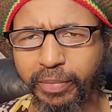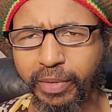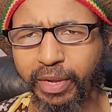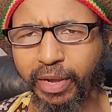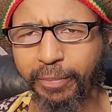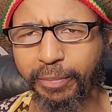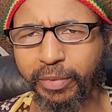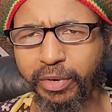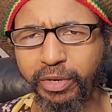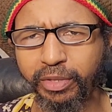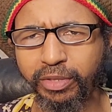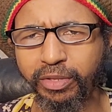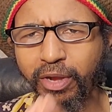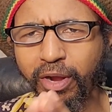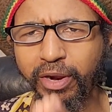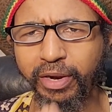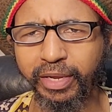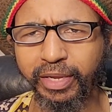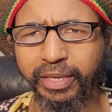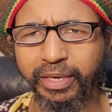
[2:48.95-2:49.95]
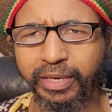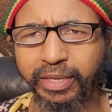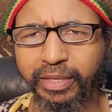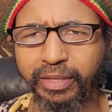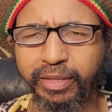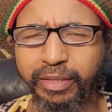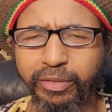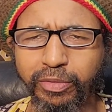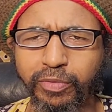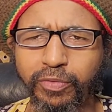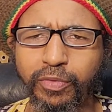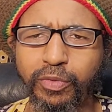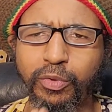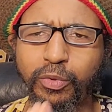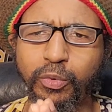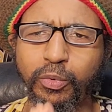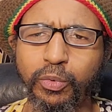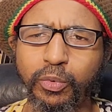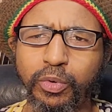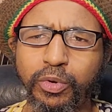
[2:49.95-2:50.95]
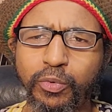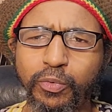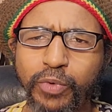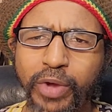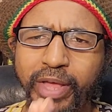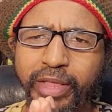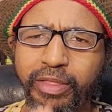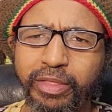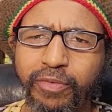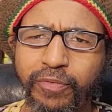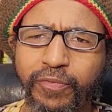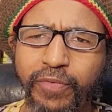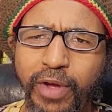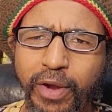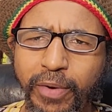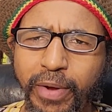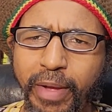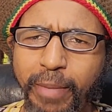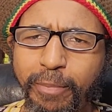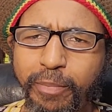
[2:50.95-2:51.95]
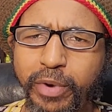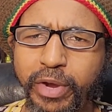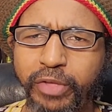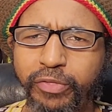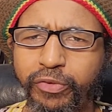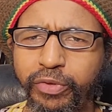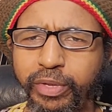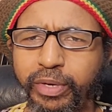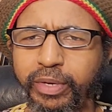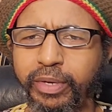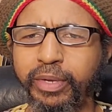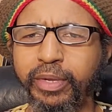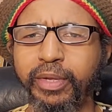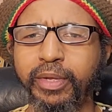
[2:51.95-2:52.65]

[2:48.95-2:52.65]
I'm going to target this to the Rastafari brethren.